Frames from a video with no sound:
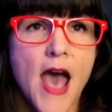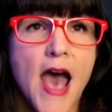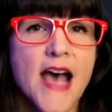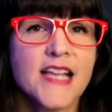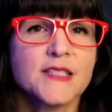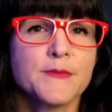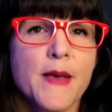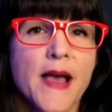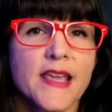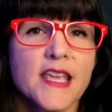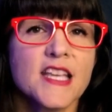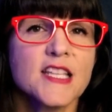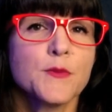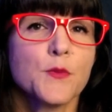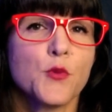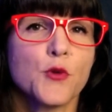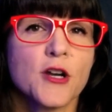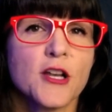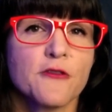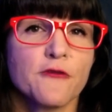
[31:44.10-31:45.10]
As Becky's
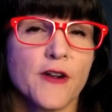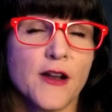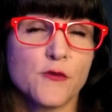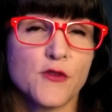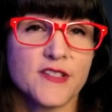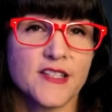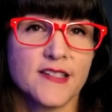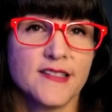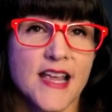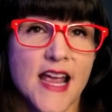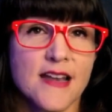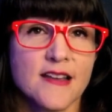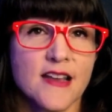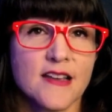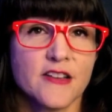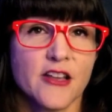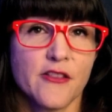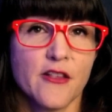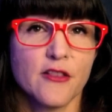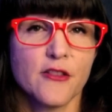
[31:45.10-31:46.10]
boyfriend was
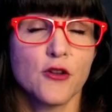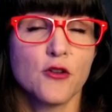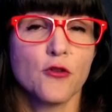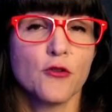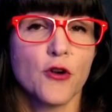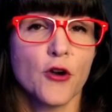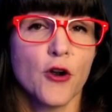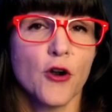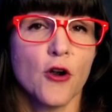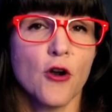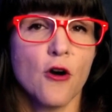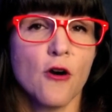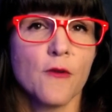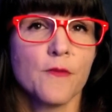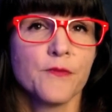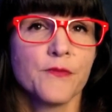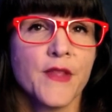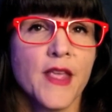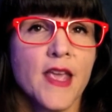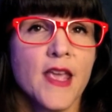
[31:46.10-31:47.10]
attending to the little girl,
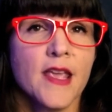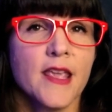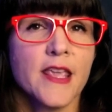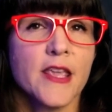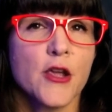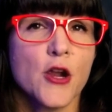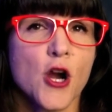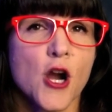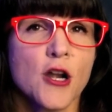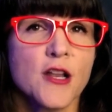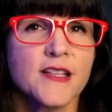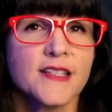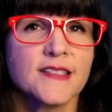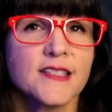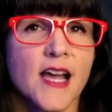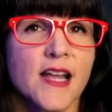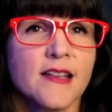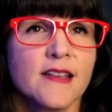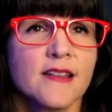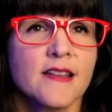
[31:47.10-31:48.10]
he heard a
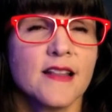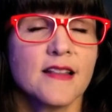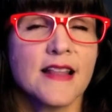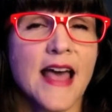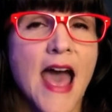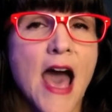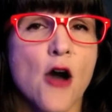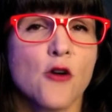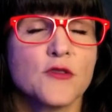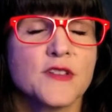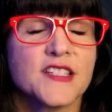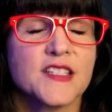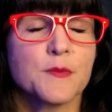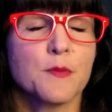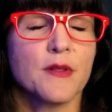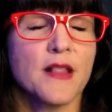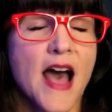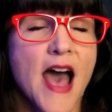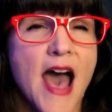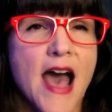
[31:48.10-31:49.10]
sudden loud
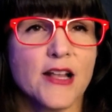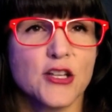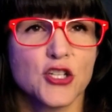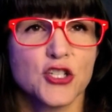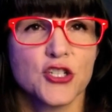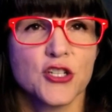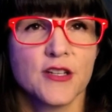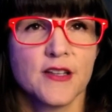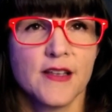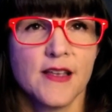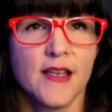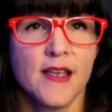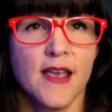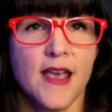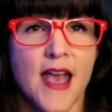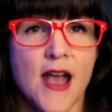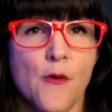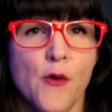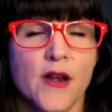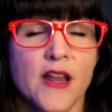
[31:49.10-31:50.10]
splash,
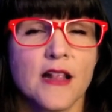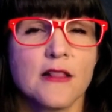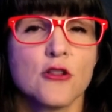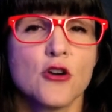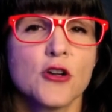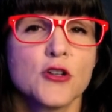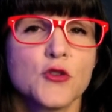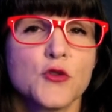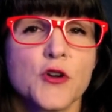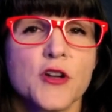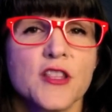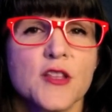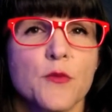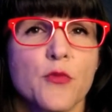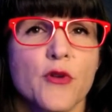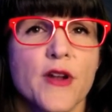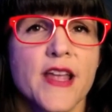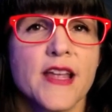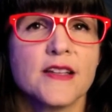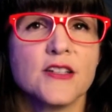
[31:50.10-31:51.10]
and when he looked toward the
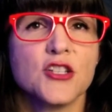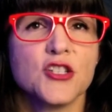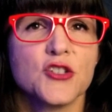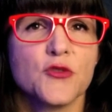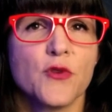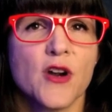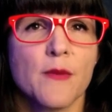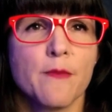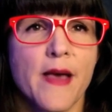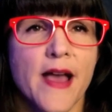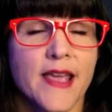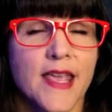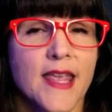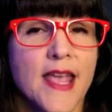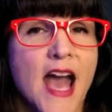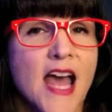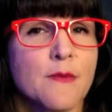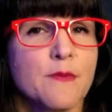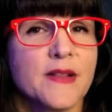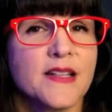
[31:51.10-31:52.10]
bridge where Becky
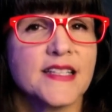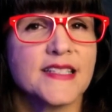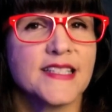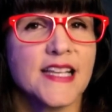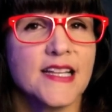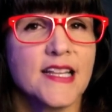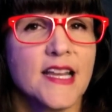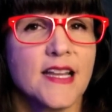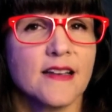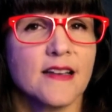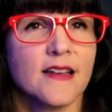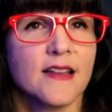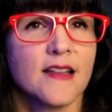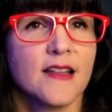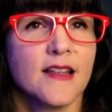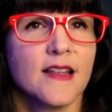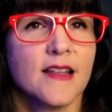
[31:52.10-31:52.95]
had been sitting,